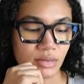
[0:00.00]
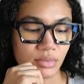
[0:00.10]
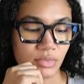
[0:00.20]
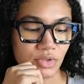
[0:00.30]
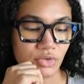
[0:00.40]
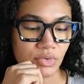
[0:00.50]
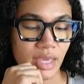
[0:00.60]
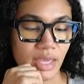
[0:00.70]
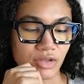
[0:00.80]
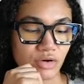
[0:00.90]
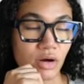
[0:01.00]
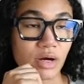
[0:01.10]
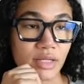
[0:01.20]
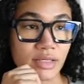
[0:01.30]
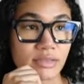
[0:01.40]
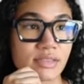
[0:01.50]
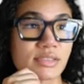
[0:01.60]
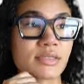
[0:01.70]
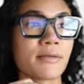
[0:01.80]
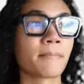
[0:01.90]
you gain your
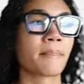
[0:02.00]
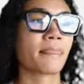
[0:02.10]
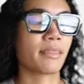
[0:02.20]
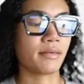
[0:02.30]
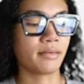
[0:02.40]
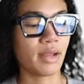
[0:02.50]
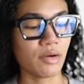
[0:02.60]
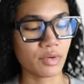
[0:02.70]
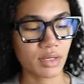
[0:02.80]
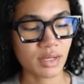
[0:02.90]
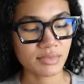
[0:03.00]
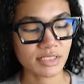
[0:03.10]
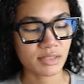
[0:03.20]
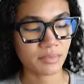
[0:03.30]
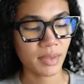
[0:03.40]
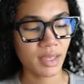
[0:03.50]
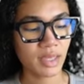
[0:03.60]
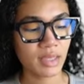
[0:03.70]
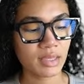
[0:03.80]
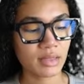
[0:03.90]
audience. Now, when it comes to
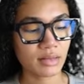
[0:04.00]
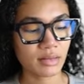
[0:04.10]
paid,